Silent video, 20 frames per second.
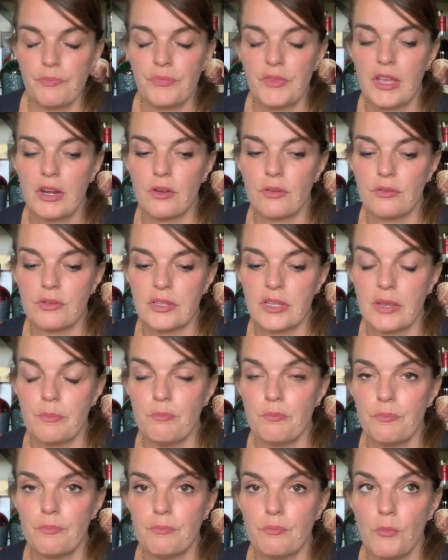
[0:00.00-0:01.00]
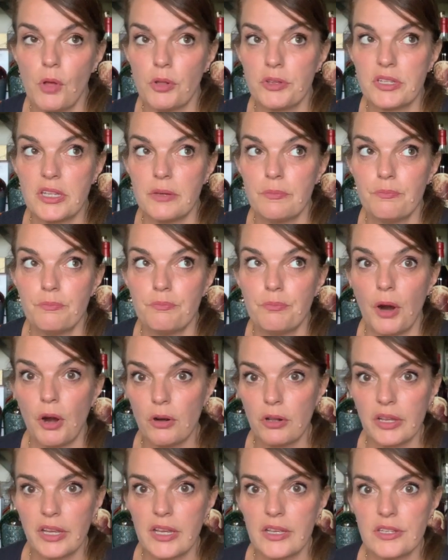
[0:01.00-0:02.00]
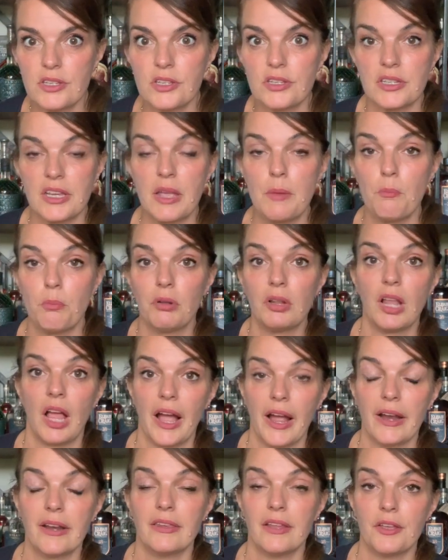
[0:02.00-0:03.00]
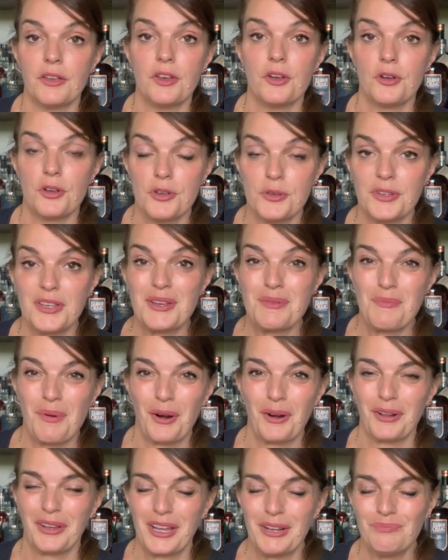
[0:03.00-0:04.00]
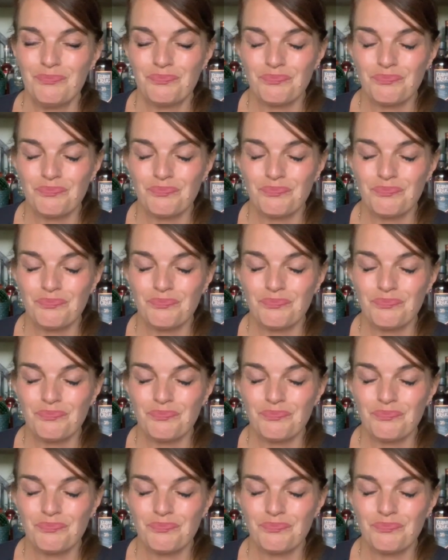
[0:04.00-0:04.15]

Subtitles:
They don't say malted barley. It's just implied that you're using barley.